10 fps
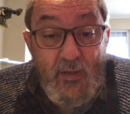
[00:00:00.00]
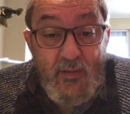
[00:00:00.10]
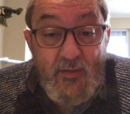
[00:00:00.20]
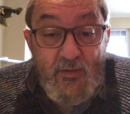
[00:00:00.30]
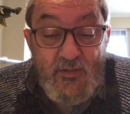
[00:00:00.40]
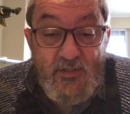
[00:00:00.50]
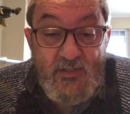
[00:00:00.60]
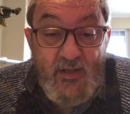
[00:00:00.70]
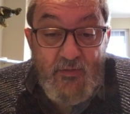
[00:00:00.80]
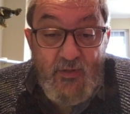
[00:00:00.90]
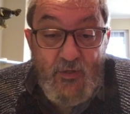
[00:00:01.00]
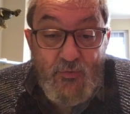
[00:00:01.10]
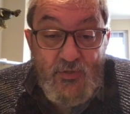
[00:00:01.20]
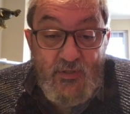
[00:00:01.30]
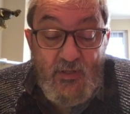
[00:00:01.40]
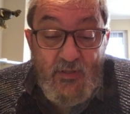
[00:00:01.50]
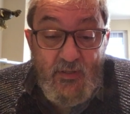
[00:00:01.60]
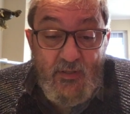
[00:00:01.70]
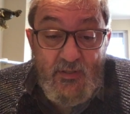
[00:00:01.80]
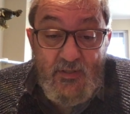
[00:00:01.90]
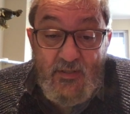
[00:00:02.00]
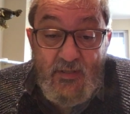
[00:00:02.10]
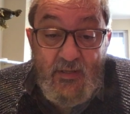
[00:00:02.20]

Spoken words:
This is Anthony Costandius,